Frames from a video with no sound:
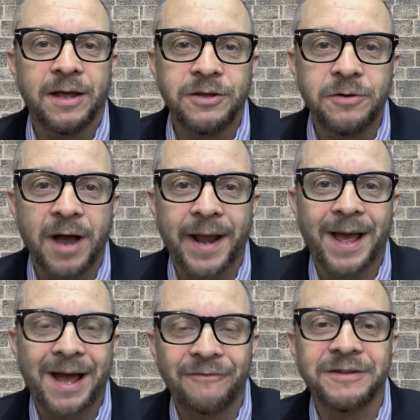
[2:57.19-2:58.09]
You got to
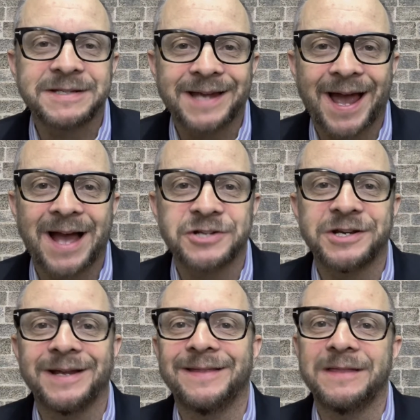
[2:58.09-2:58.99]
have this cash
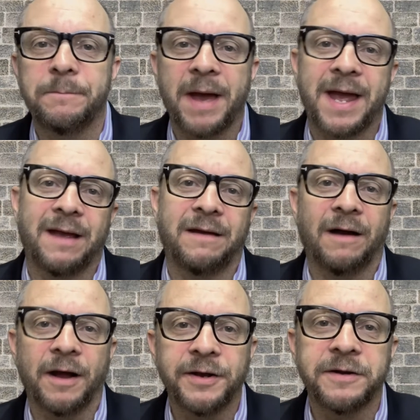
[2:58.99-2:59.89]
in the bank
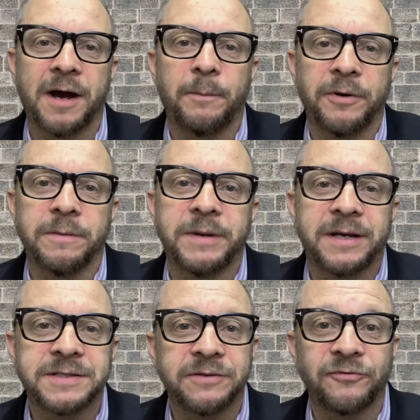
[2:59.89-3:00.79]
unencumbered,
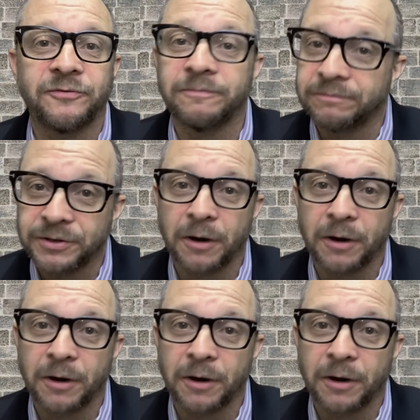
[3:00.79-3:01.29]
because if your